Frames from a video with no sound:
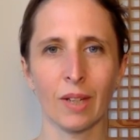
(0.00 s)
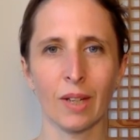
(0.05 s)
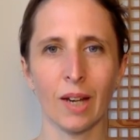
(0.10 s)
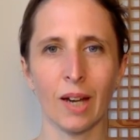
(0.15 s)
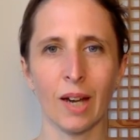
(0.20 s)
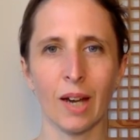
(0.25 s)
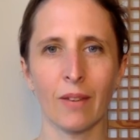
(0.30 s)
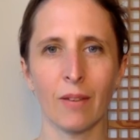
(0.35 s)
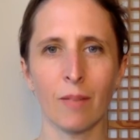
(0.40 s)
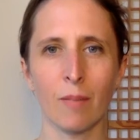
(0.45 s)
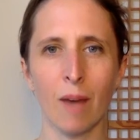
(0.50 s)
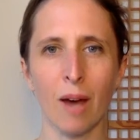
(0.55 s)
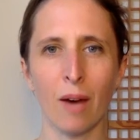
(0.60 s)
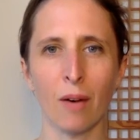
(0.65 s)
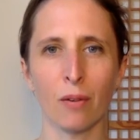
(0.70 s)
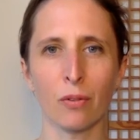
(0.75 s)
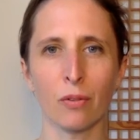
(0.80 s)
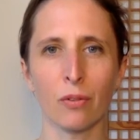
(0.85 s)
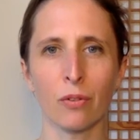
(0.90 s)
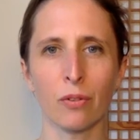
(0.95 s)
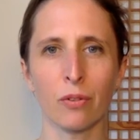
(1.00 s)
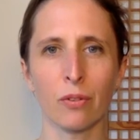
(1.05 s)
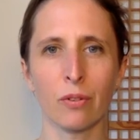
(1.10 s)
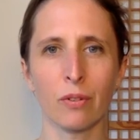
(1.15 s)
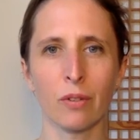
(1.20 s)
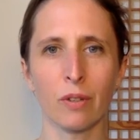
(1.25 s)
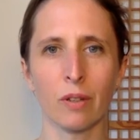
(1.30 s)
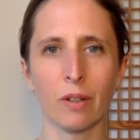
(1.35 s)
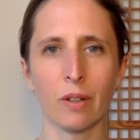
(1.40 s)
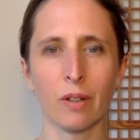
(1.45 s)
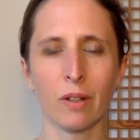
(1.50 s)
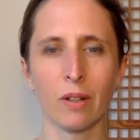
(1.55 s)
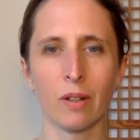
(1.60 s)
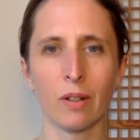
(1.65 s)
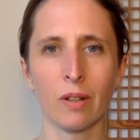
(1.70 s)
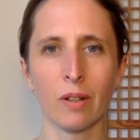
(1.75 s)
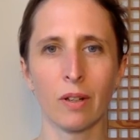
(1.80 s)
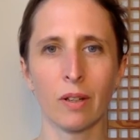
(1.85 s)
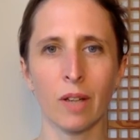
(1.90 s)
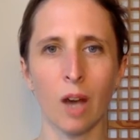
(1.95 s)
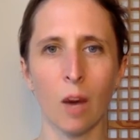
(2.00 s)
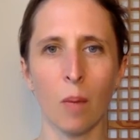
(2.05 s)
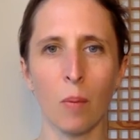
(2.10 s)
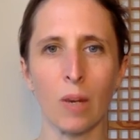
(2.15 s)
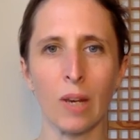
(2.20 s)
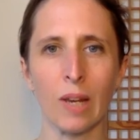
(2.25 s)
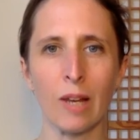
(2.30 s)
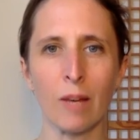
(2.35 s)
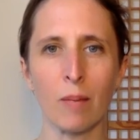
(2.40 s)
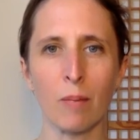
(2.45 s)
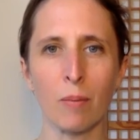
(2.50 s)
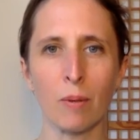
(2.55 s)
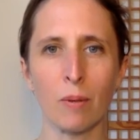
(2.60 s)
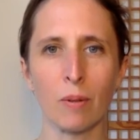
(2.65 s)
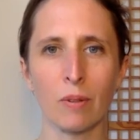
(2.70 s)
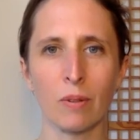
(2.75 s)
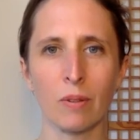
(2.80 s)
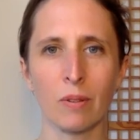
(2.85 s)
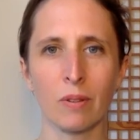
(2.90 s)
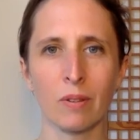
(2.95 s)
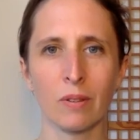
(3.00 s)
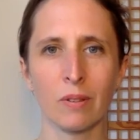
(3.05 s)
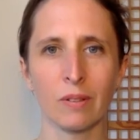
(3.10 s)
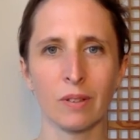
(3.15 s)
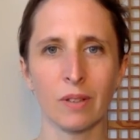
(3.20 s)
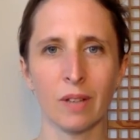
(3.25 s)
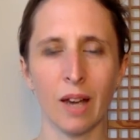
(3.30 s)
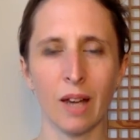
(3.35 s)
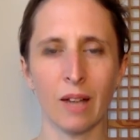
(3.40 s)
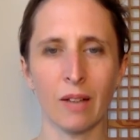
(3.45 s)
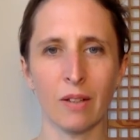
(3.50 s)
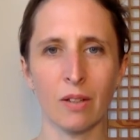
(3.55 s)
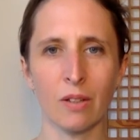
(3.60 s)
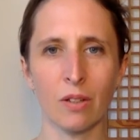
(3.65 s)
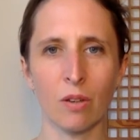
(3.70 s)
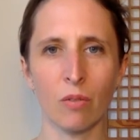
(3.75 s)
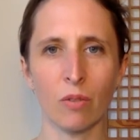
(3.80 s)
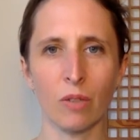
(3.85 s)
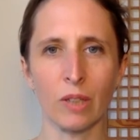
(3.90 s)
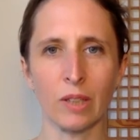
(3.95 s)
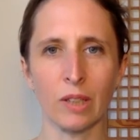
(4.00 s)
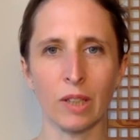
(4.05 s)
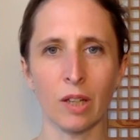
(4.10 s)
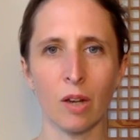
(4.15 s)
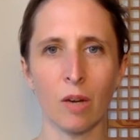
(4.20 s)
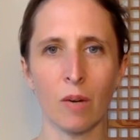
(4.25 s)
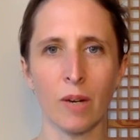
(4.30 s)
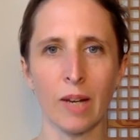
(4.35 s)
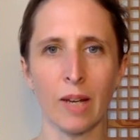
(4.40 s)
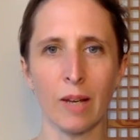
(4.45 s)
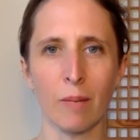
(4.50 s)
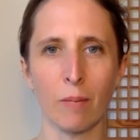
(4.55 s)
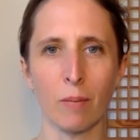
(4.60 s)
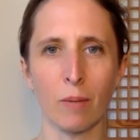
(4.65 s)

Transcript: and the mouth, the upper lip, and softening the lower lip,